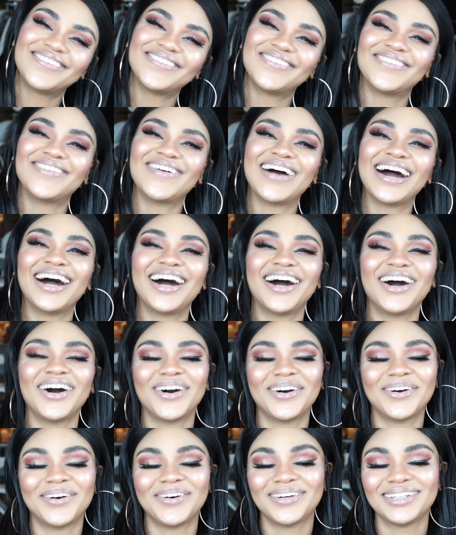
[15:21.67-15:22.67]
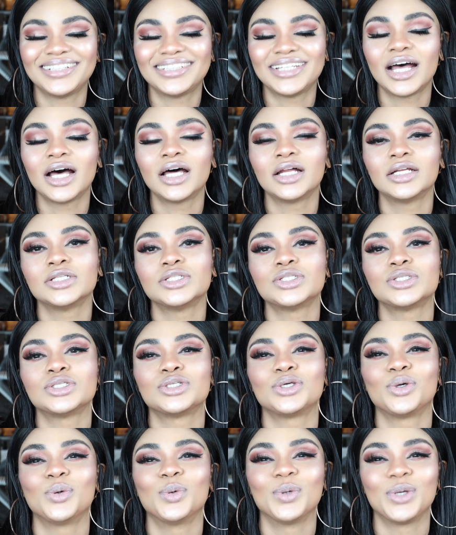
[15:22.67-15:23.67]
Wow, that is
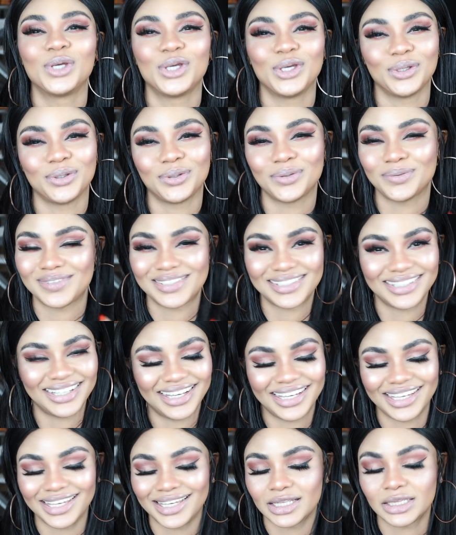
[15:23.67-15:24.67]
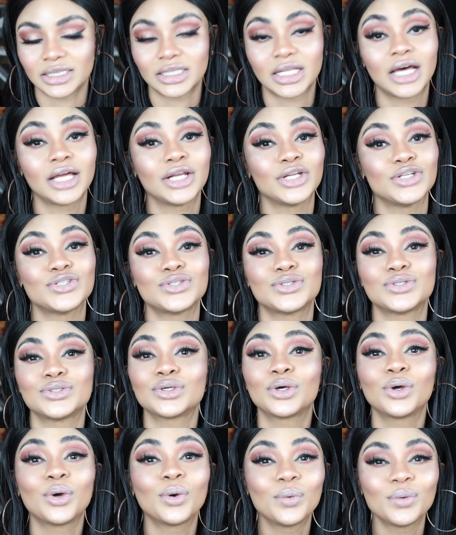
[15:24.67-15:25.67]
so cute. Like, that is
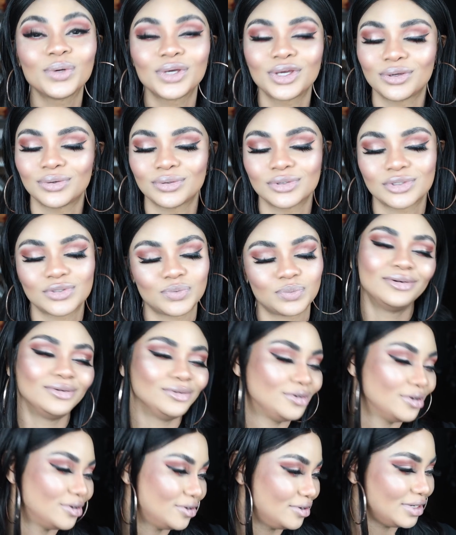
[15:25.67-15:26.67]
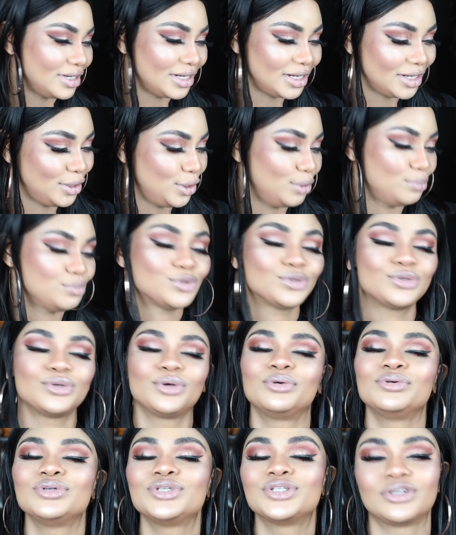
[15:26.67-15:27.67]
so cute. Oh, girl, I am
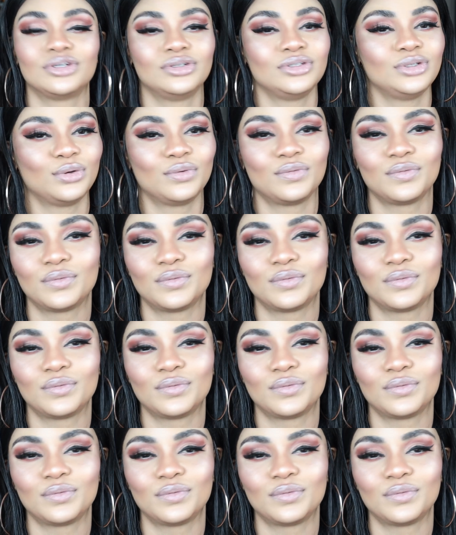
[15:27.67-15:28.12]
so short of